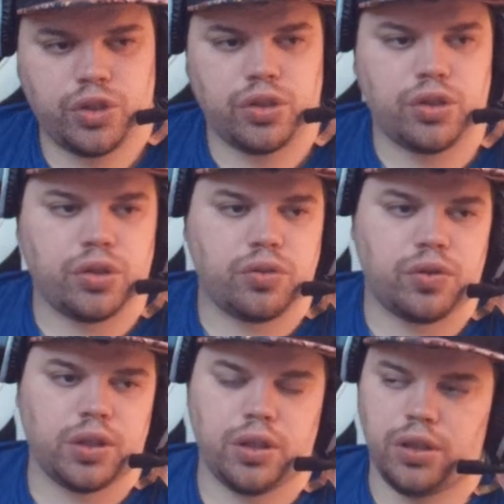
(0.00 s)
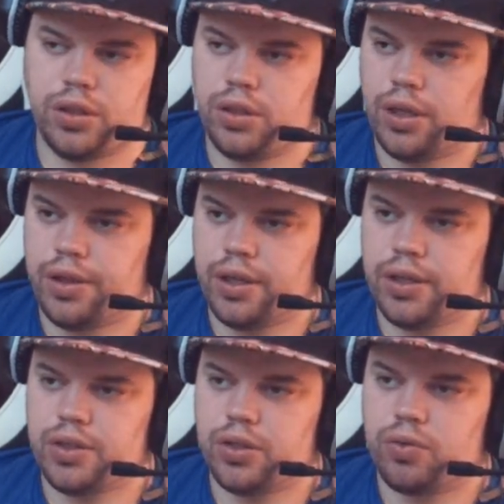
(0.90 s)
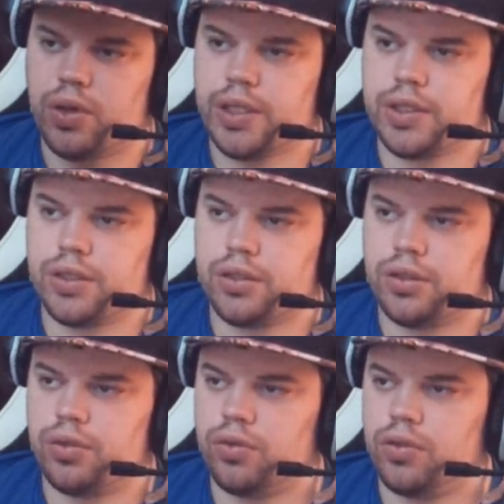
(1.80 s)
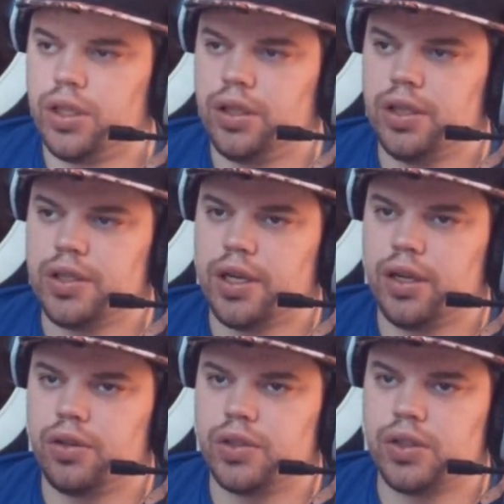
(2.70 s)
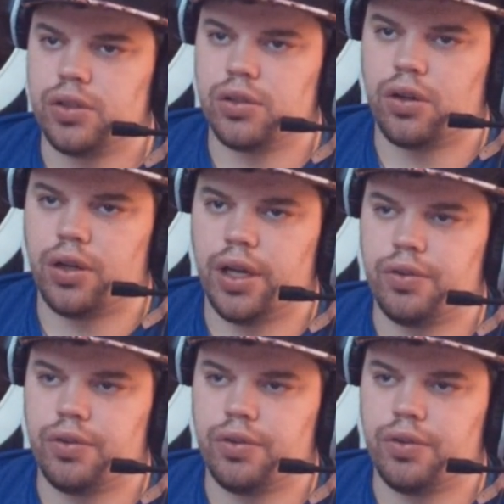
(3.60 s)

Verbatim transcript: once you do the, I think it's a quest to in this house, all you have